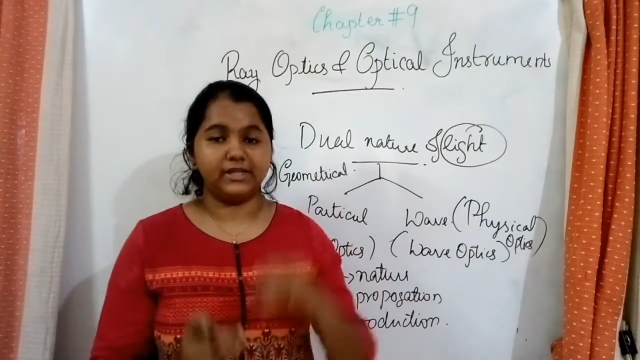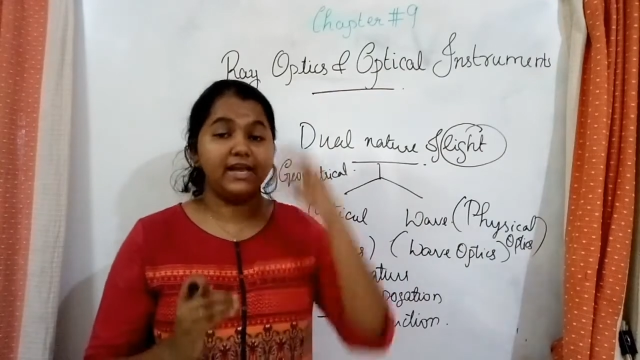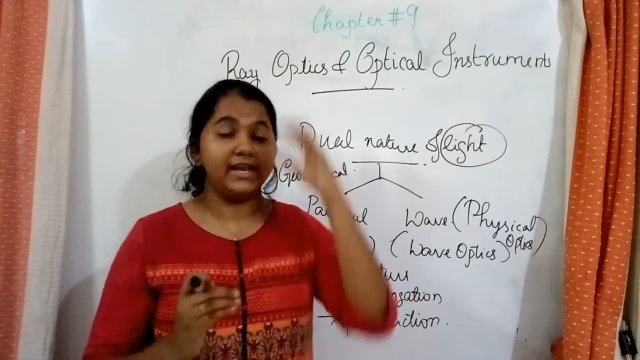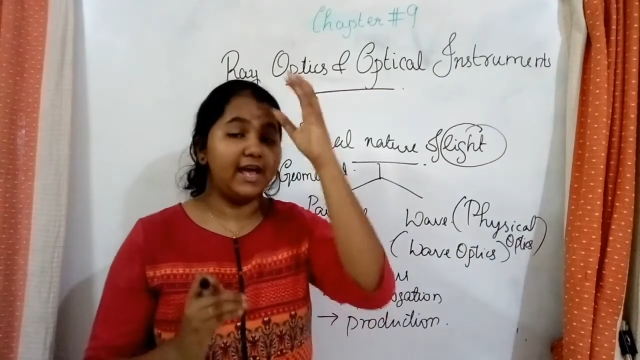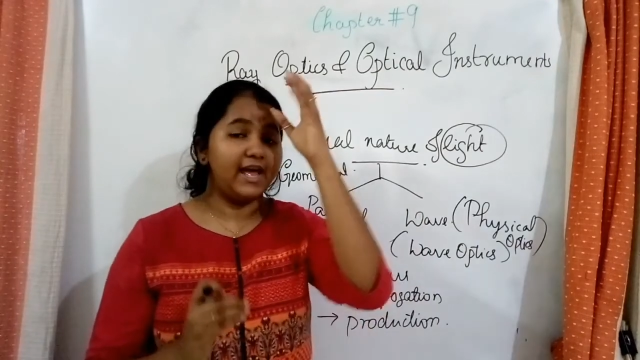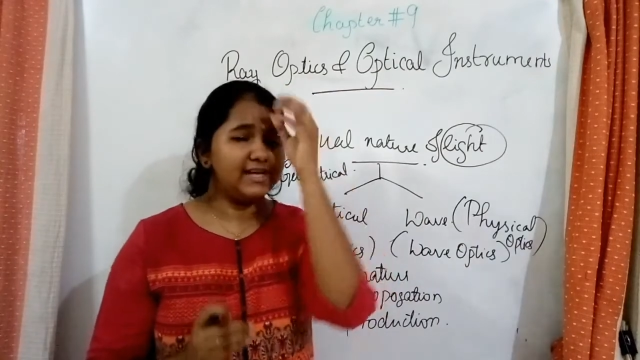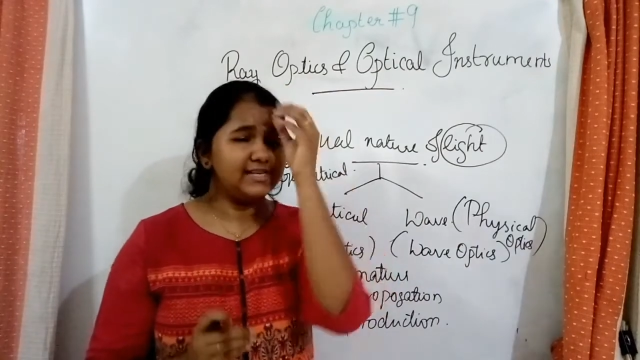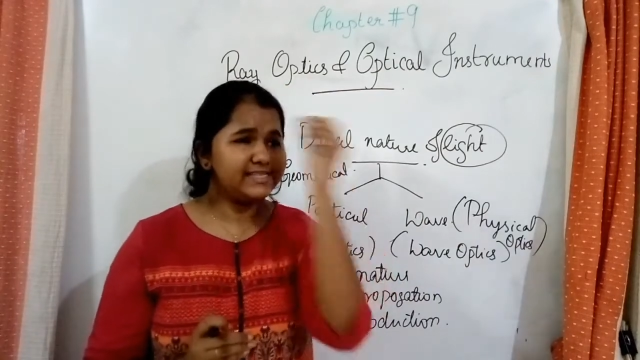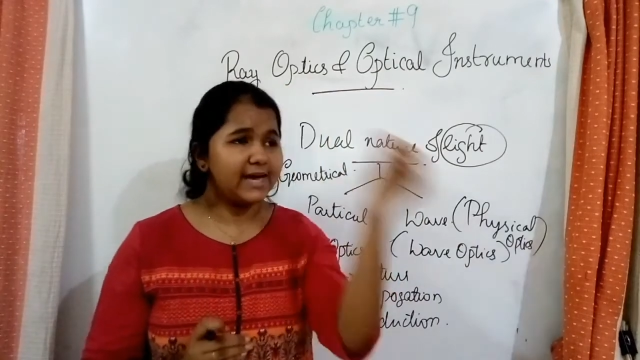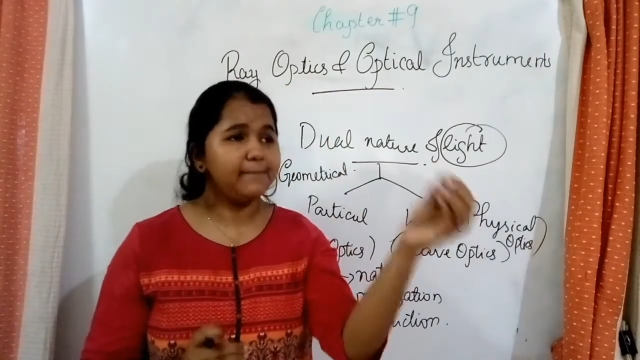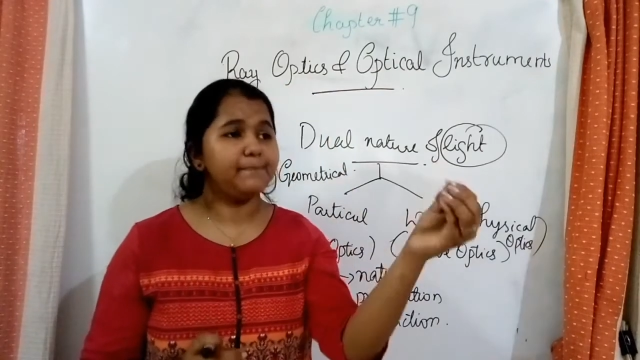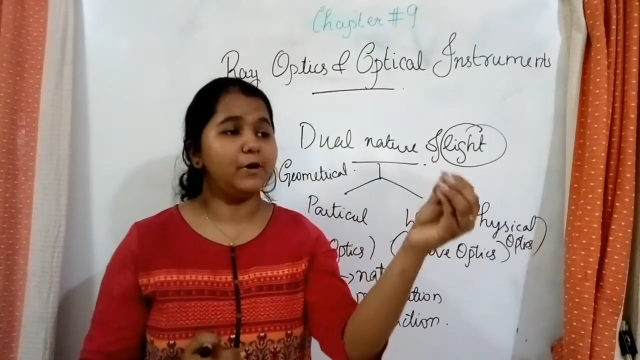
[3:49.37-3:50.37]
and some
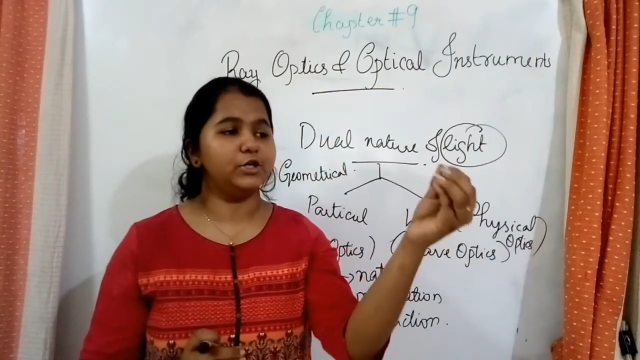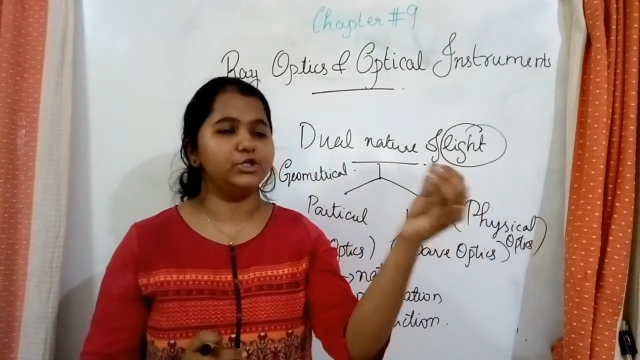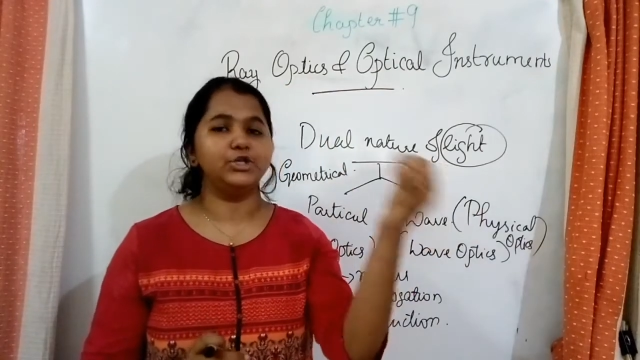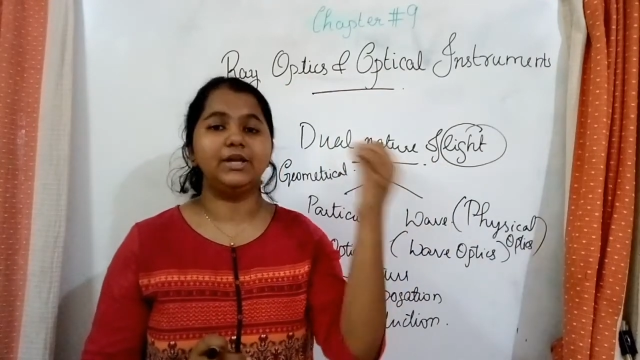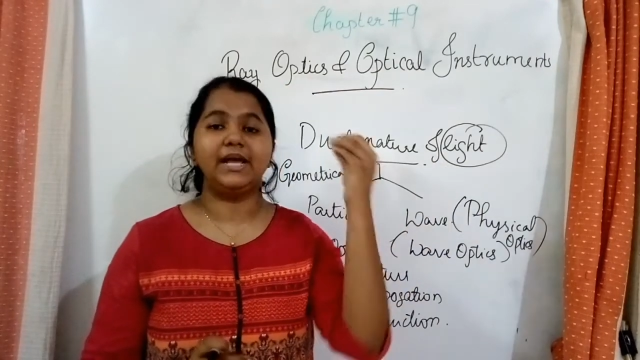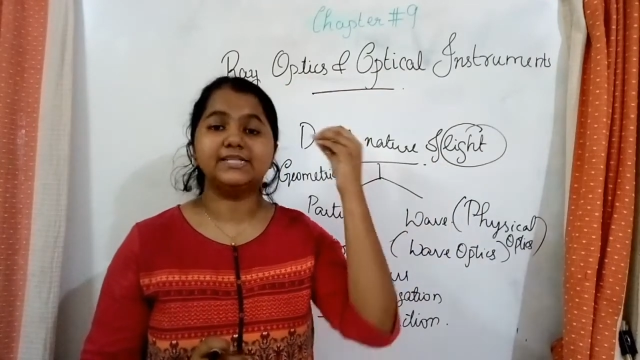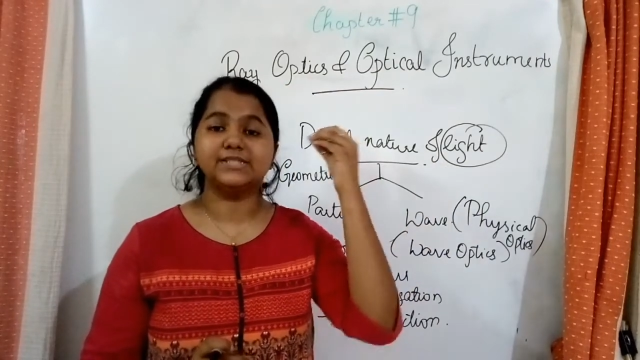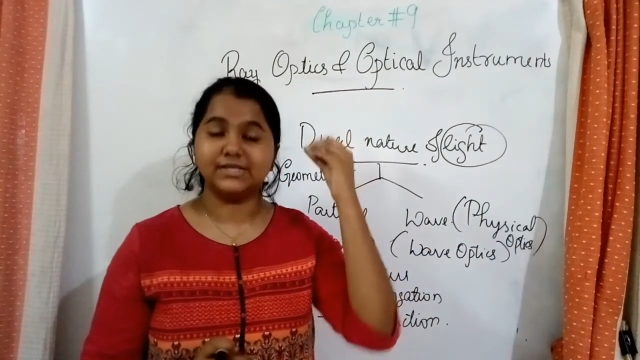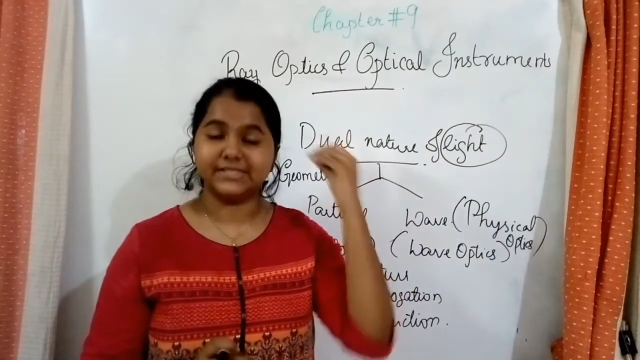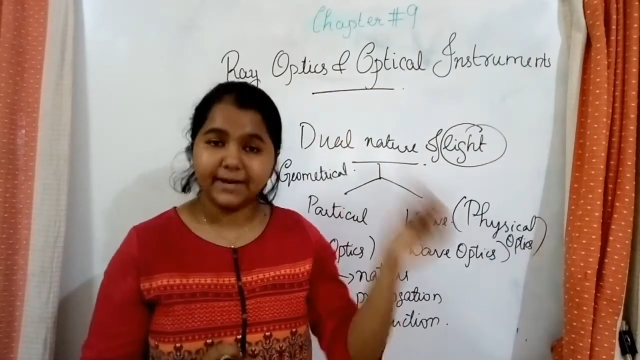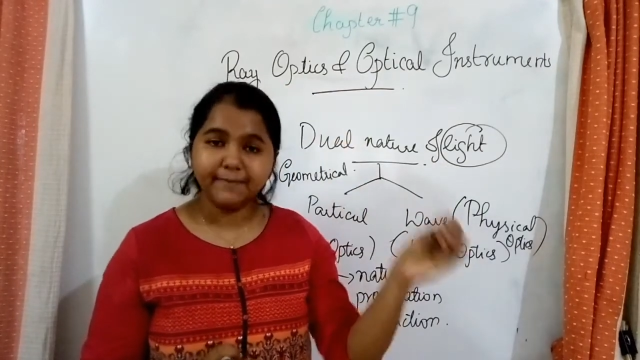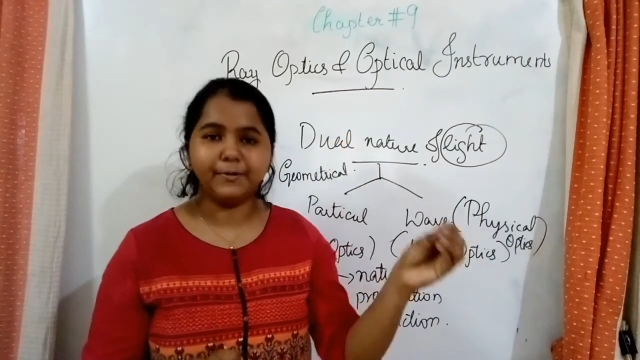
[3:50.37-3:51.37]
postulates or
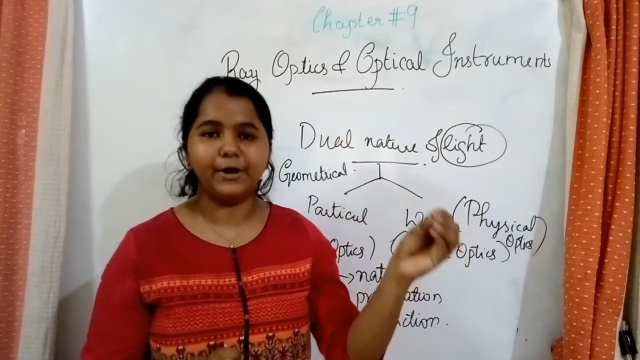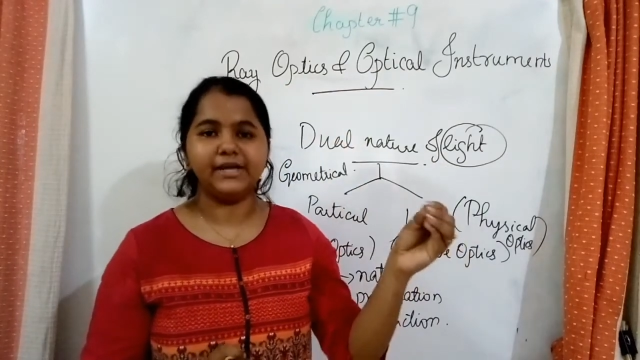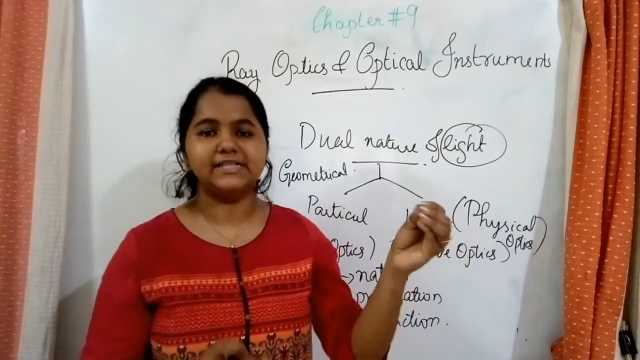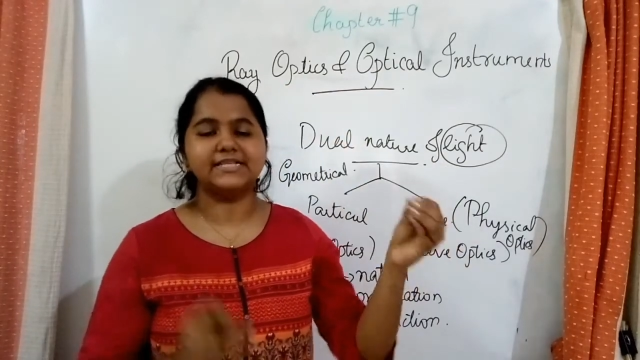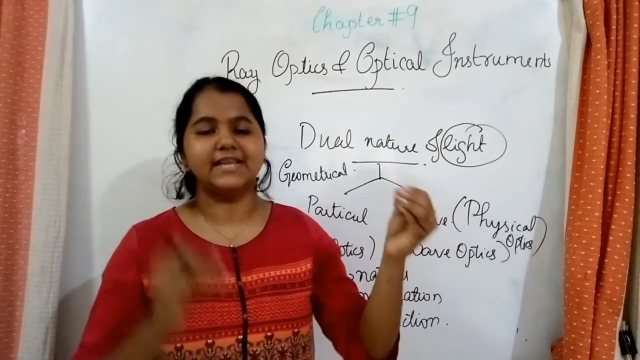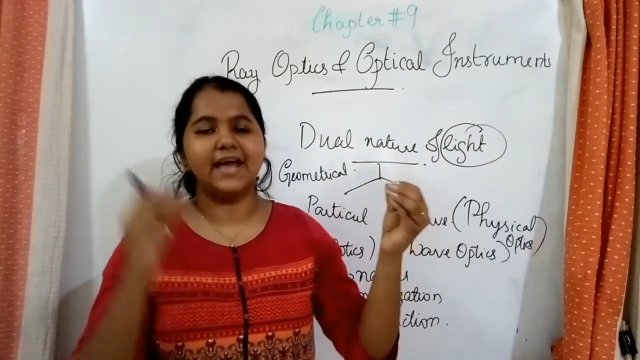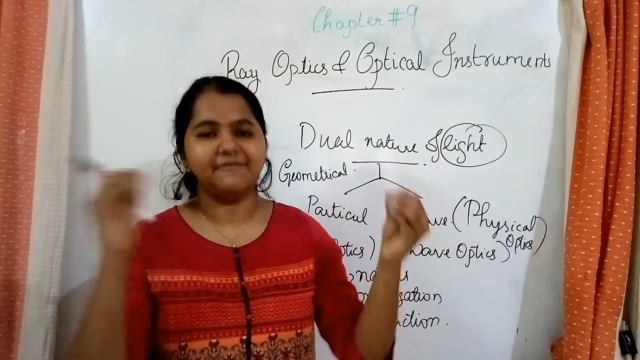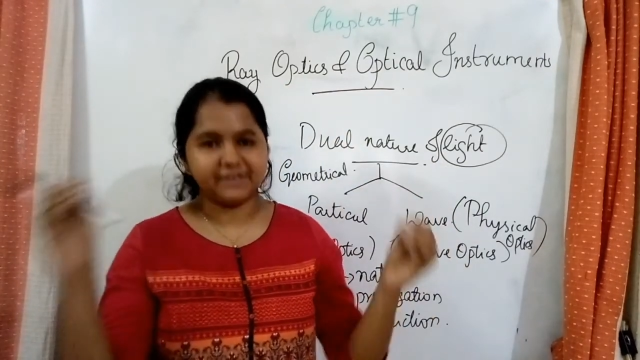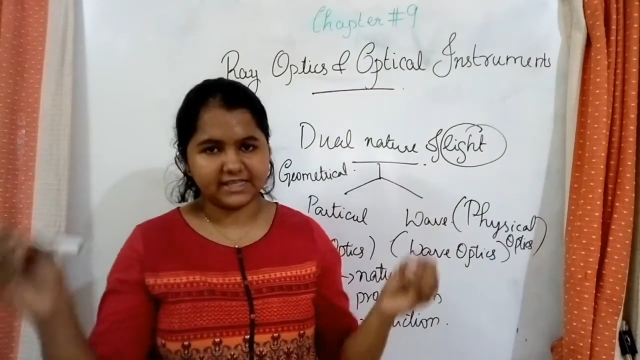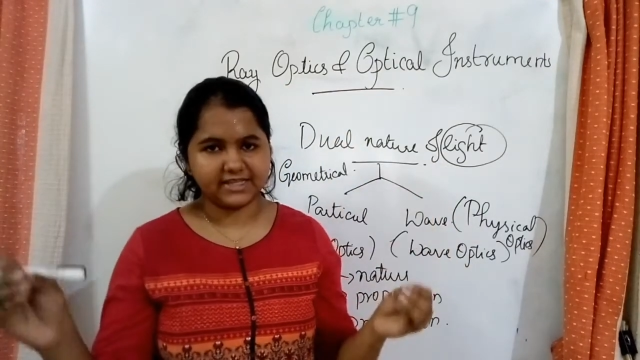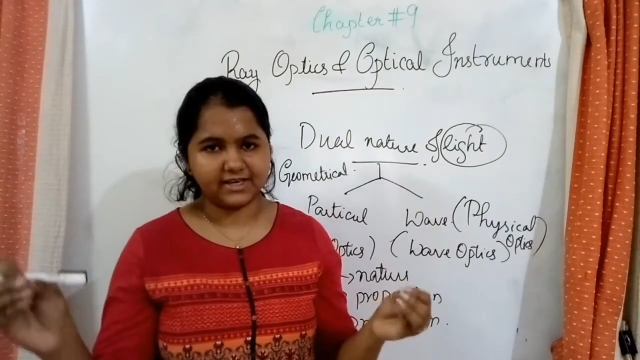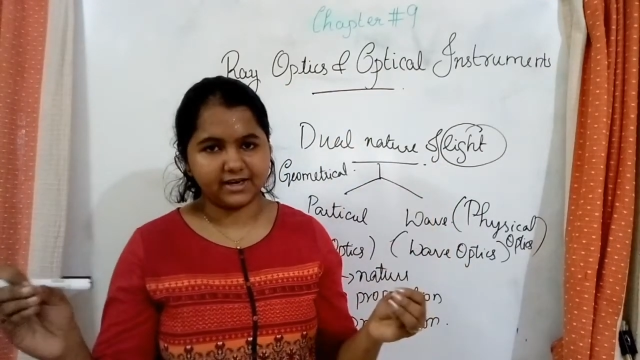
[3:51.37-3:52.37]
some points in every
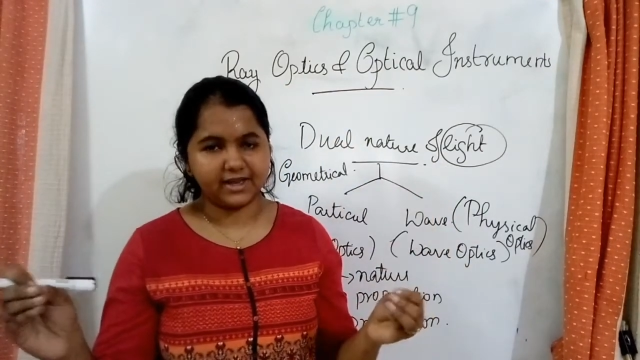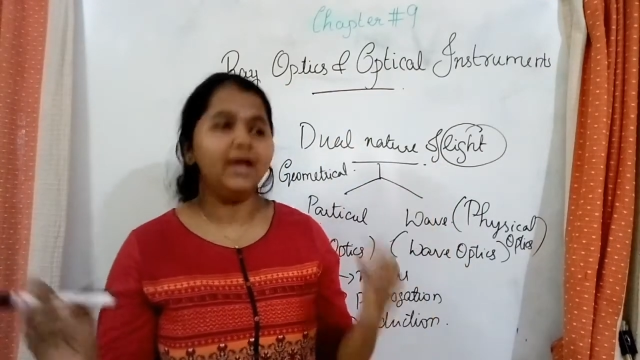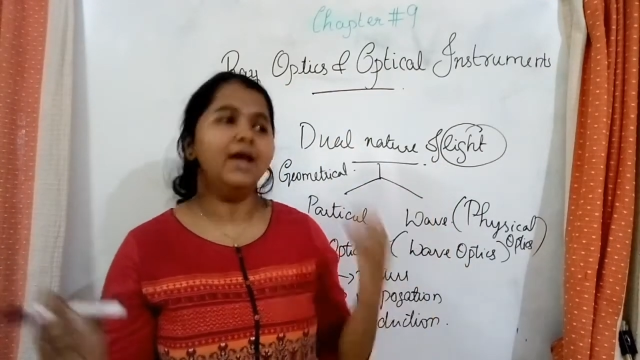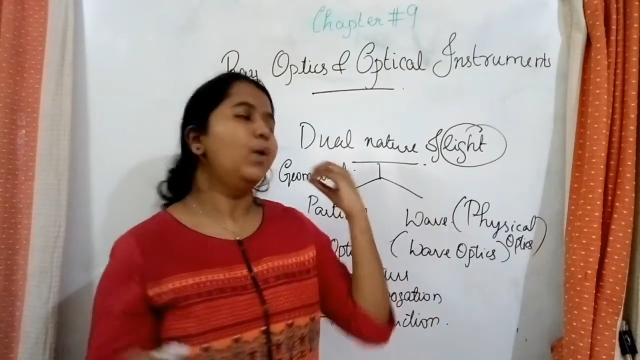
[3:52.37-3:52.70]
theory